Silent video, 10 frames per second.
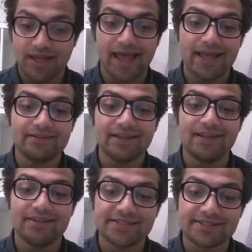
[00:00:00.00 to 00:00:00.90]
and
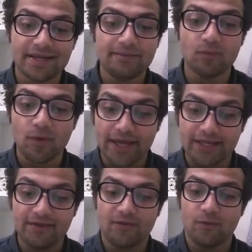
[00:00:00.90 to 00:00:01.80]
in the same
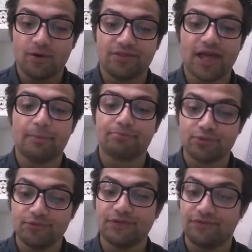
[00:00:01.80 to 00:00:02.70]
way with the
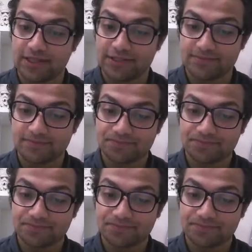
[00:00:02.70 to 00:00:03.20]
approve event.